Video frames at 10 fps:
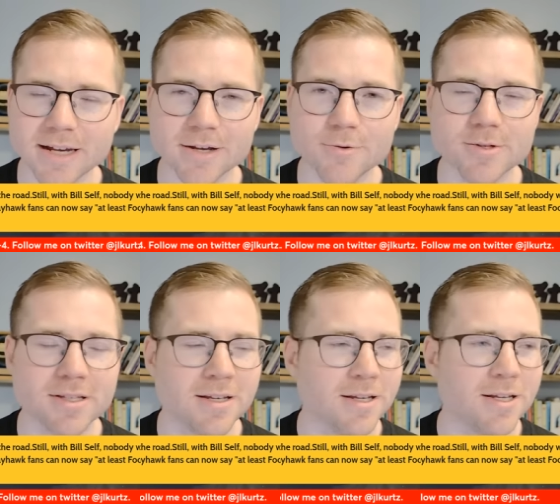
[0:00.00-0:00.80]
Like,
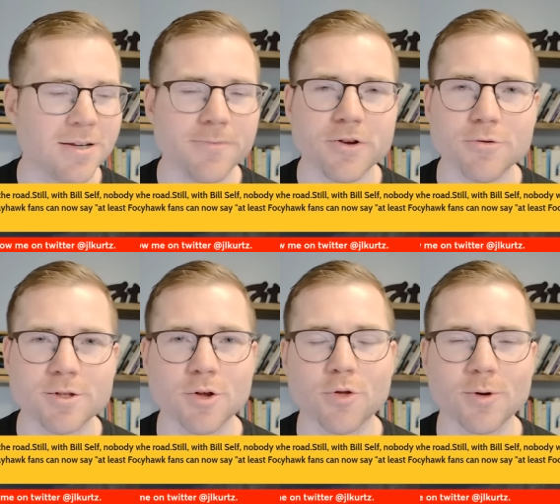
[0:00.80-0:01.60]
who's
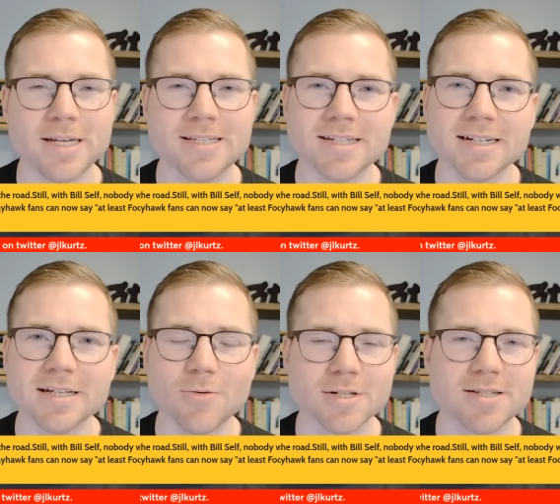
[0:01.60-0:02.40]
the three seed
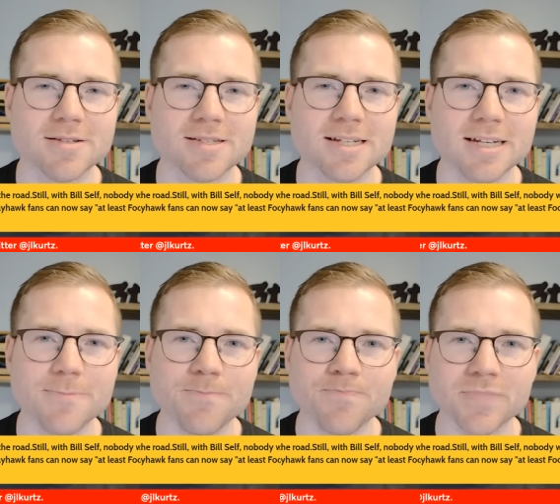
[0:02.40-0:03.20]
that wants to see